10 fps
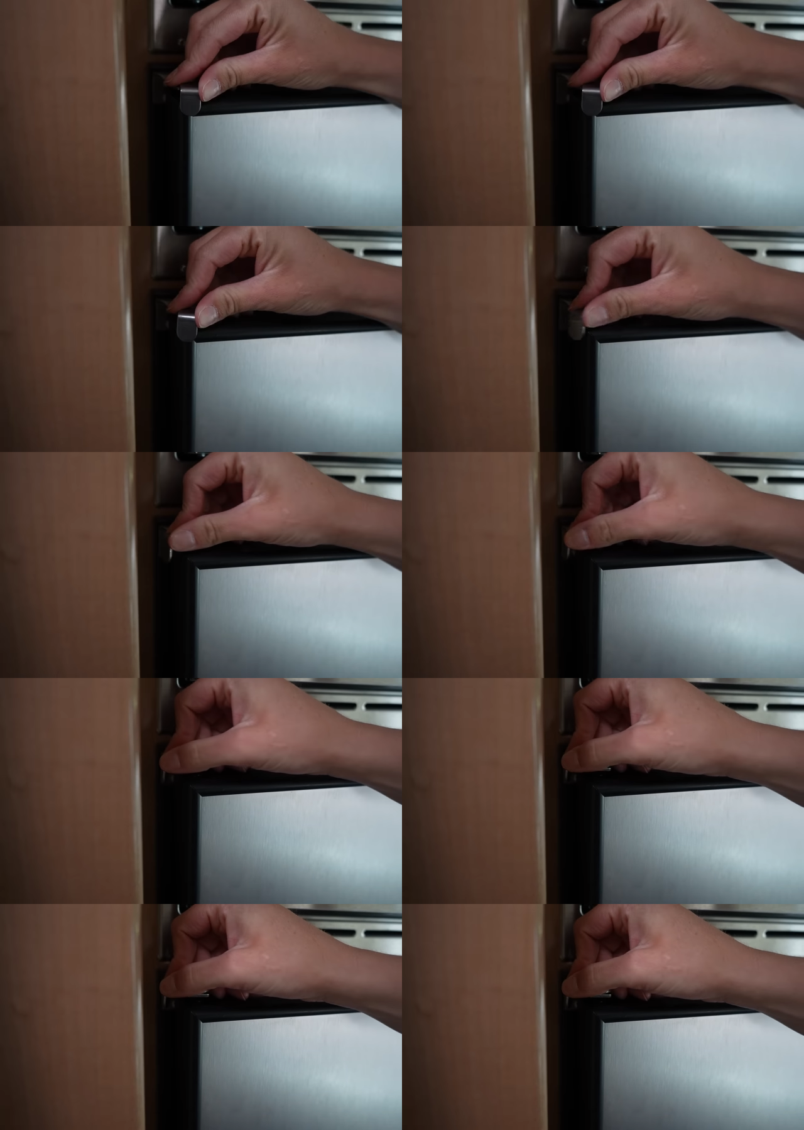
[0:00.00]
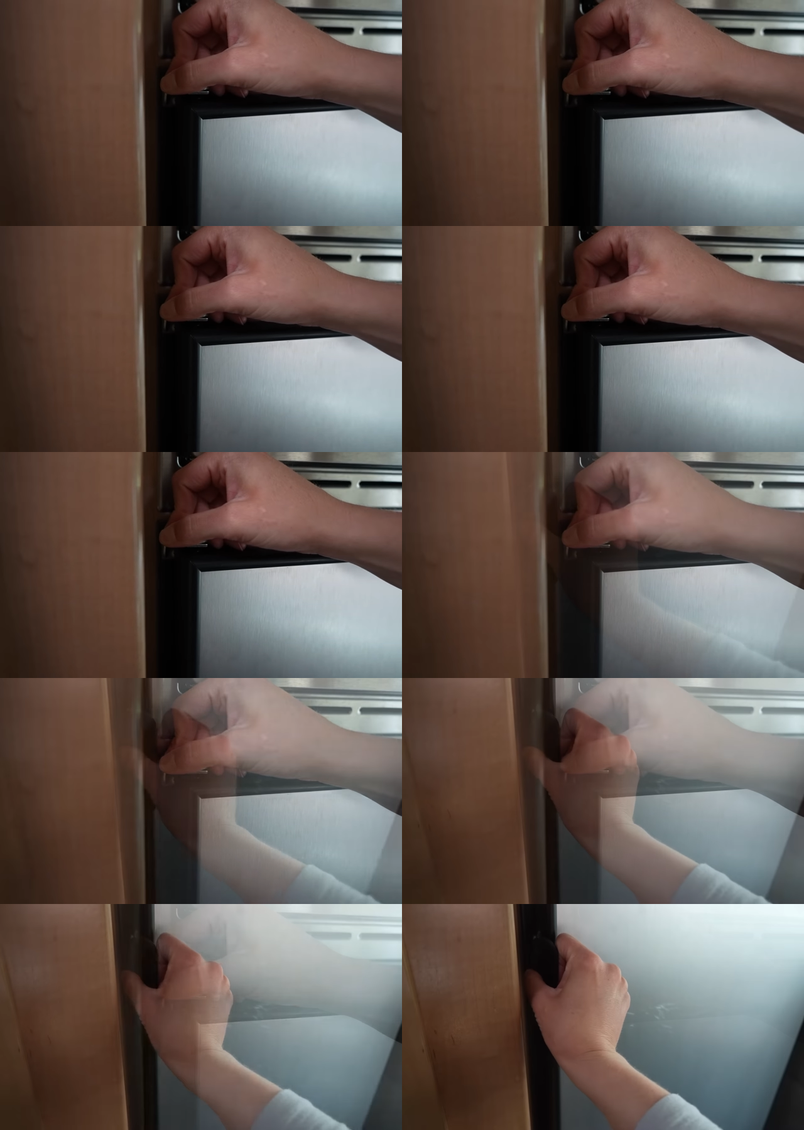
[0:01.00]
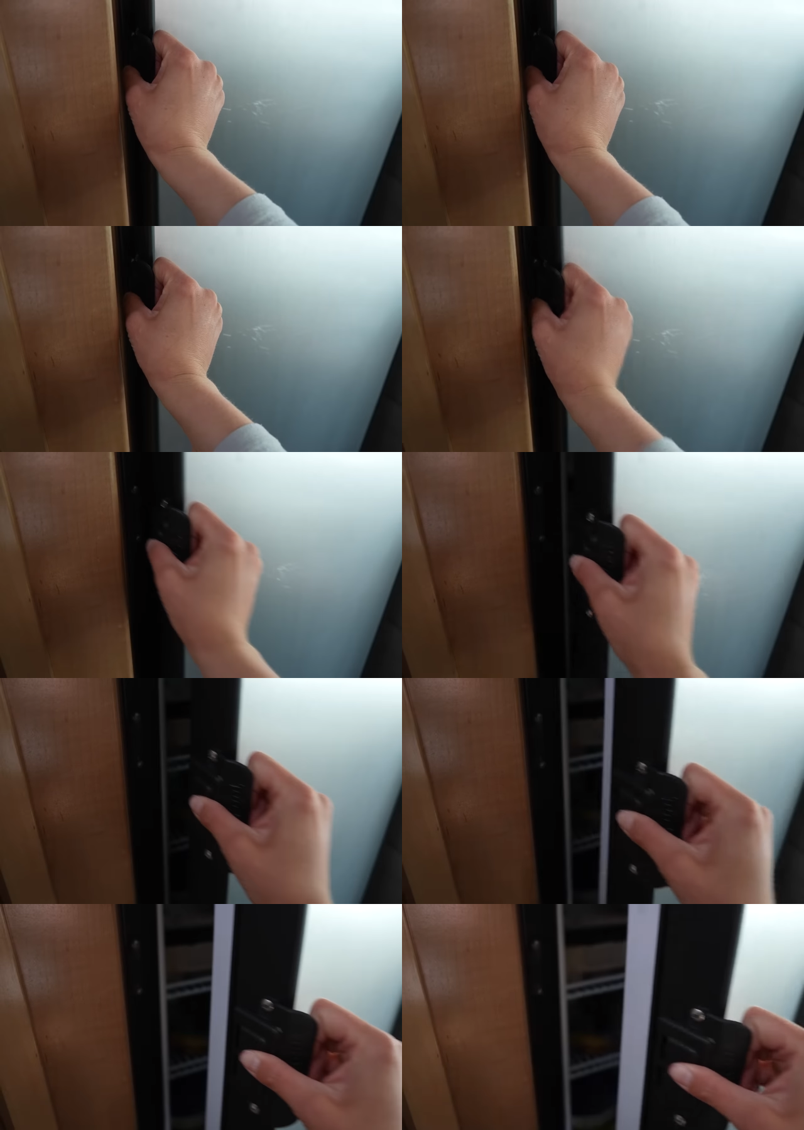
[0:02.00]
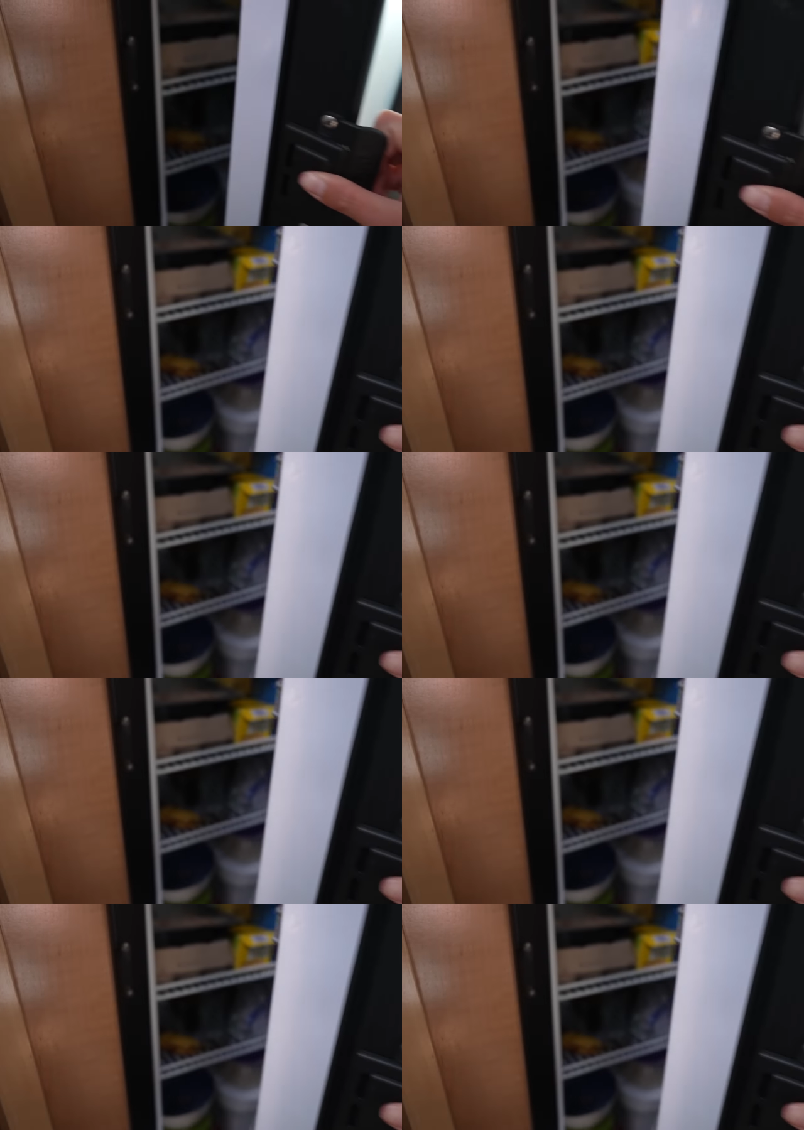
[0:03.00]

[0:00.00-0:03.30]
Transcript: (no speaker visible)